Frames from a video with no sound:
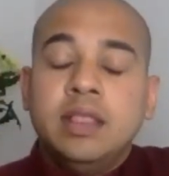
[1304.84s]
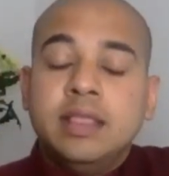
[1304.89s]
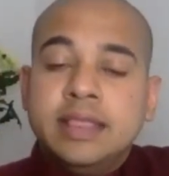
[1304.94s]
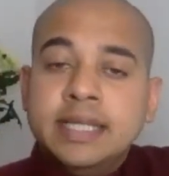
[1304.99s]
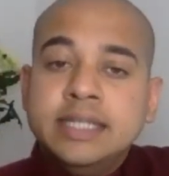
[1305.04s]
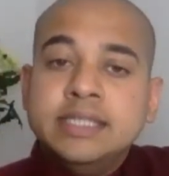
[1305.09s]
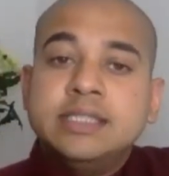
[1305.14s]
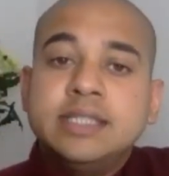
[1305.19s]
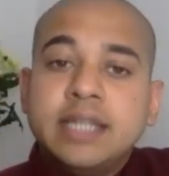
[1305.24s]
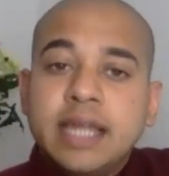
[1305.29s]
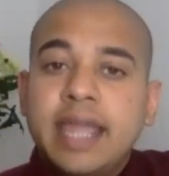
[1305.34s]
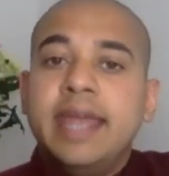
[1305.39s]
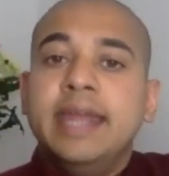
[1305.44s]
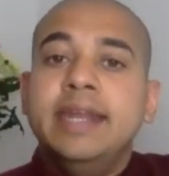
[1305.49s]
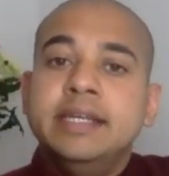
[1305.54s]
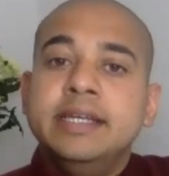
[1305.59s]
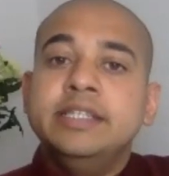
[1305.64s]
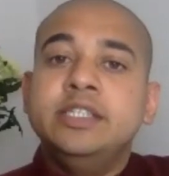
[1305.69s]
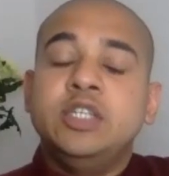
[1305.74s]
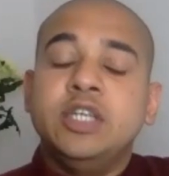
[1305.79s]
This
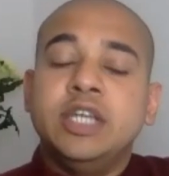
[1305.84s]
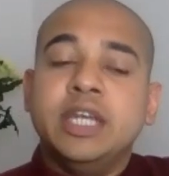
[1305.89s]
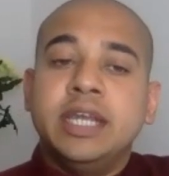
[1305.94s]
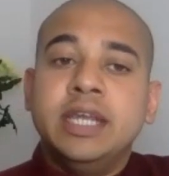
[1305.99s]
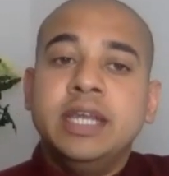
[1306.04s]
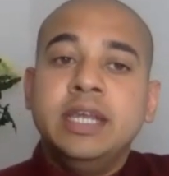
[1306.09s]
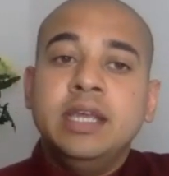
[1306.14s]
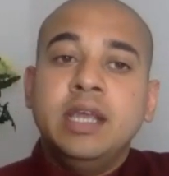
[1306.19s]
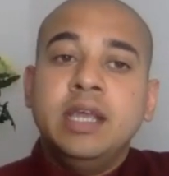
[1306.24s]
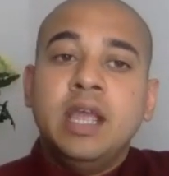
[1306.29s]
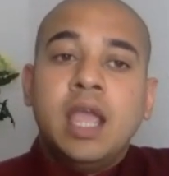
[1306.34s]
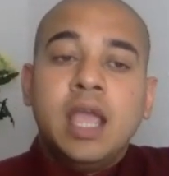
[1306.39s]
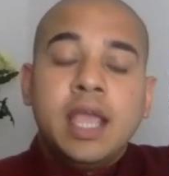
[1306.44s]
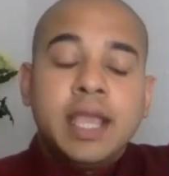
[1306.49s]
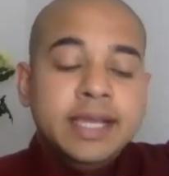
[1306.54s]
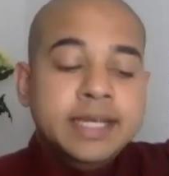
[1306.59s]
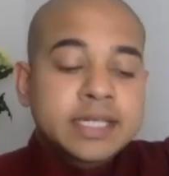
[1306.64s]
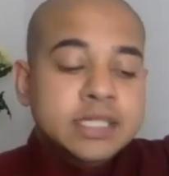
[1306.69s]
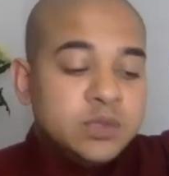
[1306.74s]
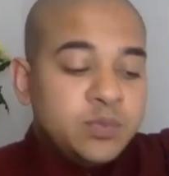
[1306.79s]
energy
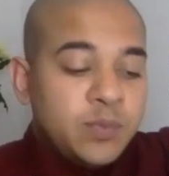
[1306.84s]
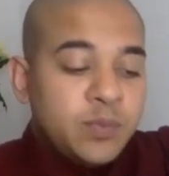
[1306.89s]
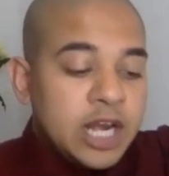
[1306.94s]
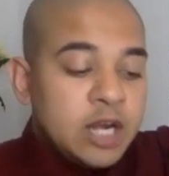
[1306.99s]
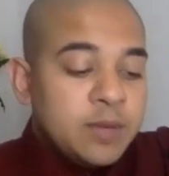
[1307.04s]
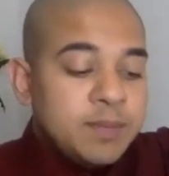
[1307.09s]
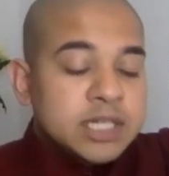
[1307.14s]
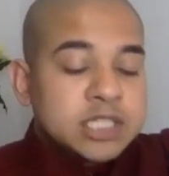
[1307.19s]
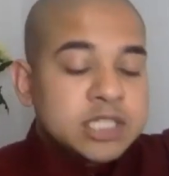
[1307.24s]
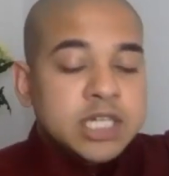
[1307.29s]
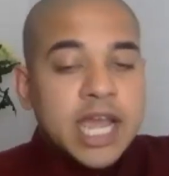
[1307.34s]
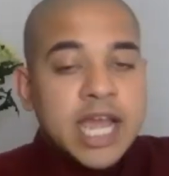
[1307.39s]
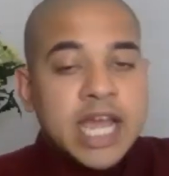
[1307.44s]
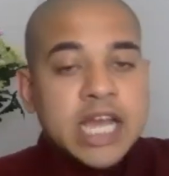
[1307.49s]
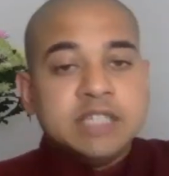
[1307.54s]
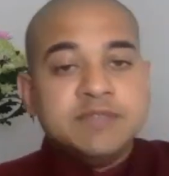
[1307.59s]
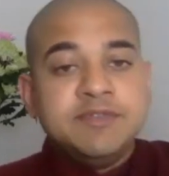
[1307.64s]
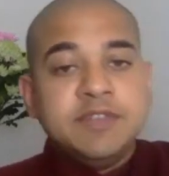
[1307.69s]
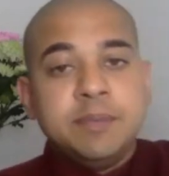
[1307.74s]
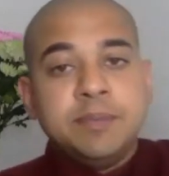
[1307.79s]
is very much,
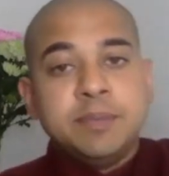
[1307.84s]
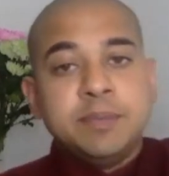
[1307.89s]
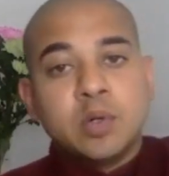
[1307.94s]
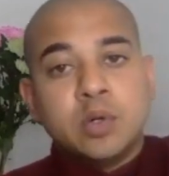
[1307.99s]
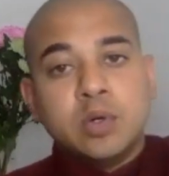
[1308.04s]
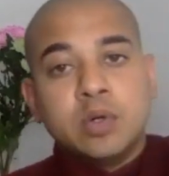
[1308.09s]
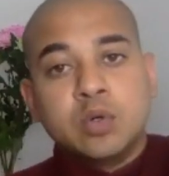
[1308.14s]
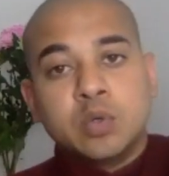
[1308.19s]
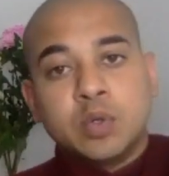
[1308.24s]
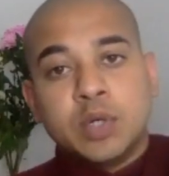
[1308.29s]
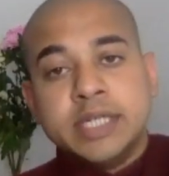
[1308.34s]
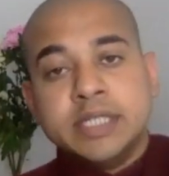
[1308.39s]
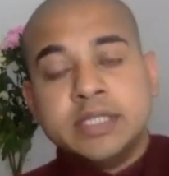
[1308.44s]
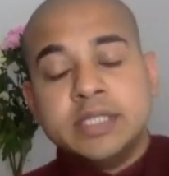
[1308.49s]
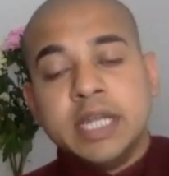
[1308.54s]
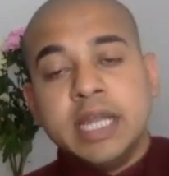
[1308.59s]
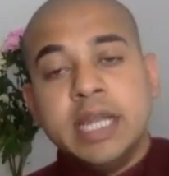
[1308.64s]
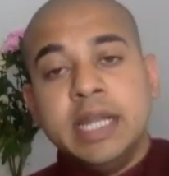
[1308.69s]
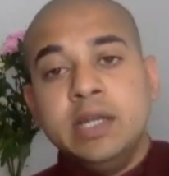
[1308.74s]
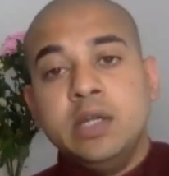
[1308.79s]
as we
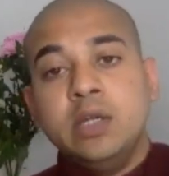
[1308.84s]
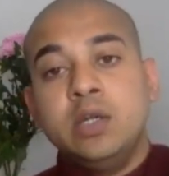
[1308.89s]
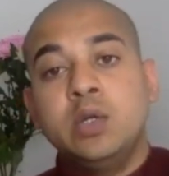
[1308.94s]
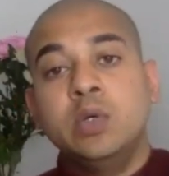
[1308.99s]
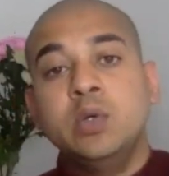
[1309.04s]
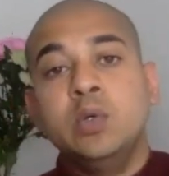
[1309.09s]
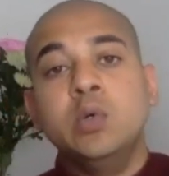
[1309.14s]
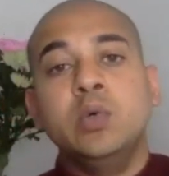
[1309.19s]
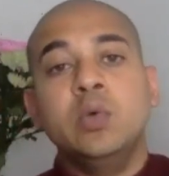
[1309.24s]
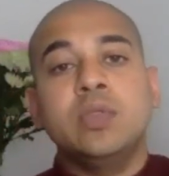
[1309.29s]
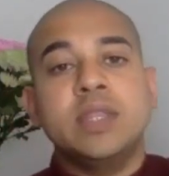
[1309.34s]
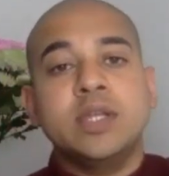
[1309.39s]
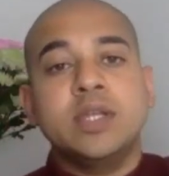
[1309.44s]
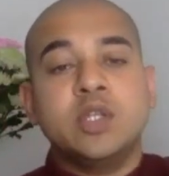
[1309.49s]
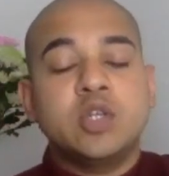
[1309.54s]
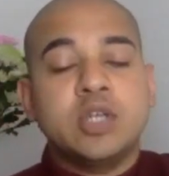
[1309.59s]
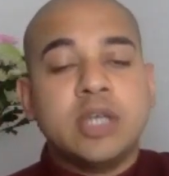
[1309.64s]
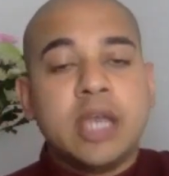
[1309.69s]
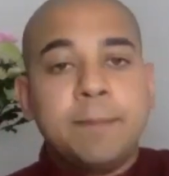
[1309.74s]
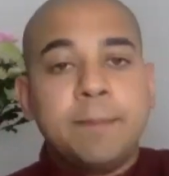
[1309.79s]
progress into the
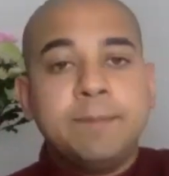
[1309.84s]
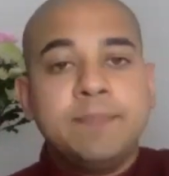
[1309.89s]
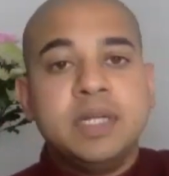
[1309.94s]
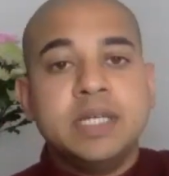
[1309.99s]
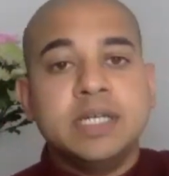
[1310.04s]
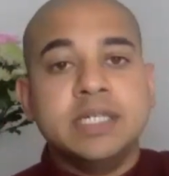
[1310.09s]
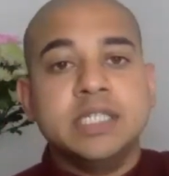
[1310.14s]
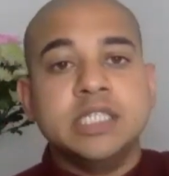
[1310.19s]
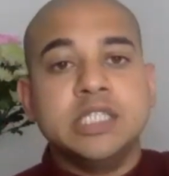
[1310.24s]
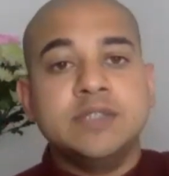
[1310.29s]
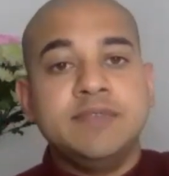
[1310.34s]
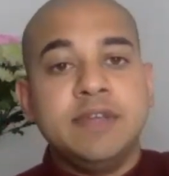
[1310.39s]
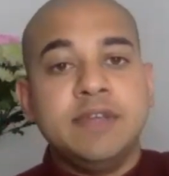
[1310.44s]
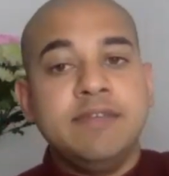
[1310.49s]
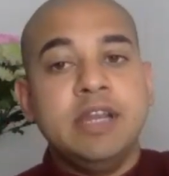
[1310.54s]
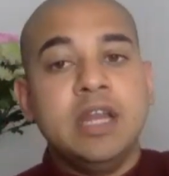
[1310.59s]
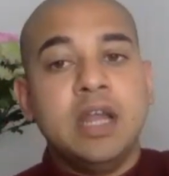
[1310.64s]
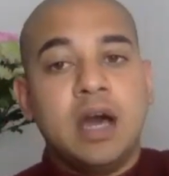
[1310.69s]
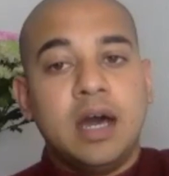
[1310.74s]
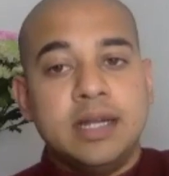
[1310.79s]
chapters, we
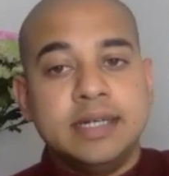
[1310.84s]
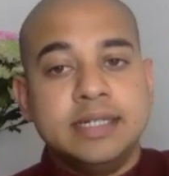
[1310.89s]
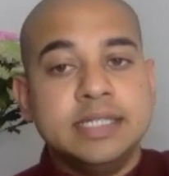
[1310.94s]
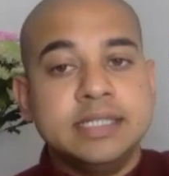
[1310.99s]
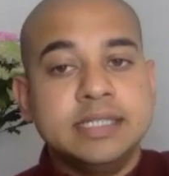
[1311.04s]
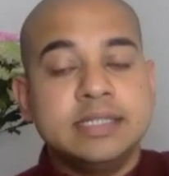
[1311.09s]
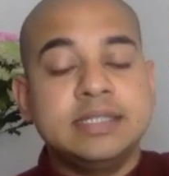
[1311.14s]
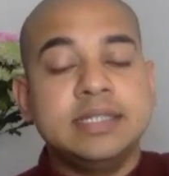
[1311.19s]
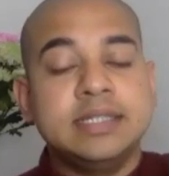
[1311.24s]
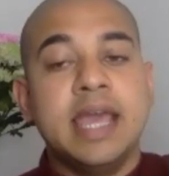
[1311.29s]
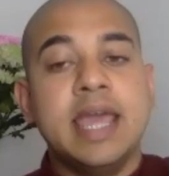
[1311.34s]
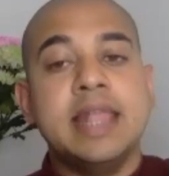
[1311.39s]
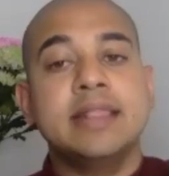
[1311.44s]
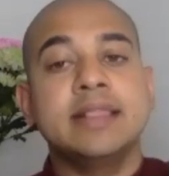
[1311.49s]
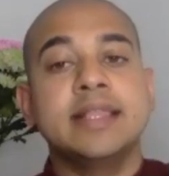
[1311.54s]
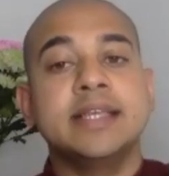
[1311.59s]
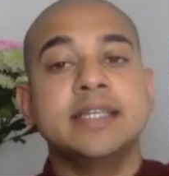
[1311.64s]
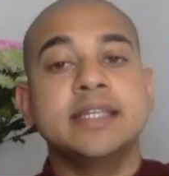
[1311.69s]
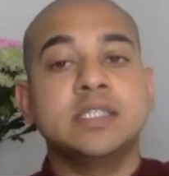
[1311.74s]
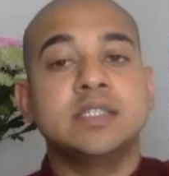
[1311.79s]
will
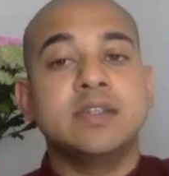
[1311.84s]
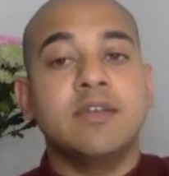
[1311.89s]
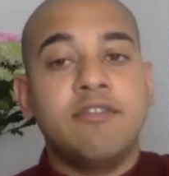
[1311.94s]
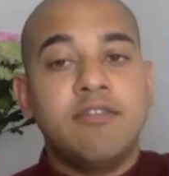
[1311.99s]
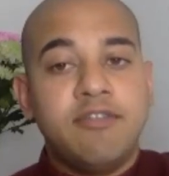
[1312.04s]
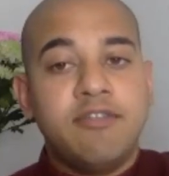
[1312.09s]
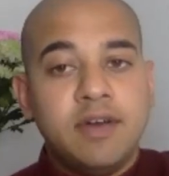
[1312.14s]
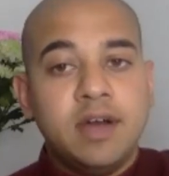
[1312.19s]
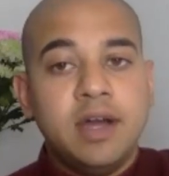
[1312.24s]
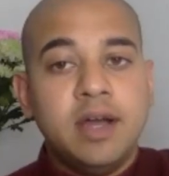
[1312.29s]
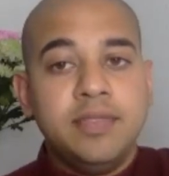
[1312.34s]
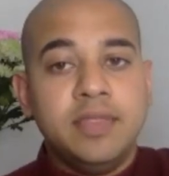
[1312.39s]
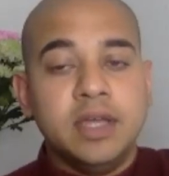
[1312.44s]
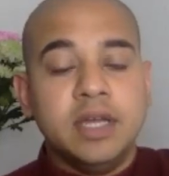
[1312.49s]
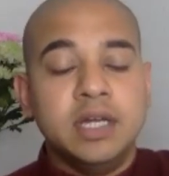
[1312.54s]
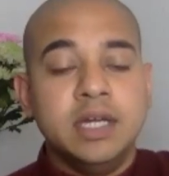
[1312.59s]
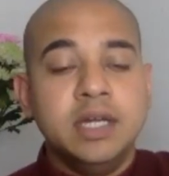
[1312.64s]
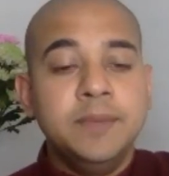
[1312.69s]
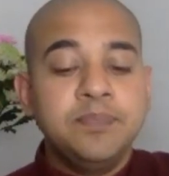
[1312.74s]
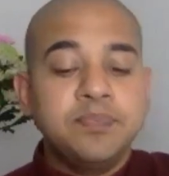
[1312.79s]
understand this
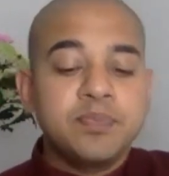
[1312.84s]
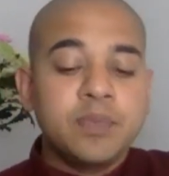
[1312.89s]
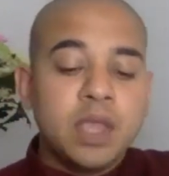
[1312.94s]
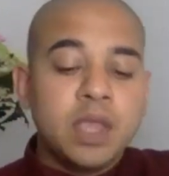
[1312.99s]
further.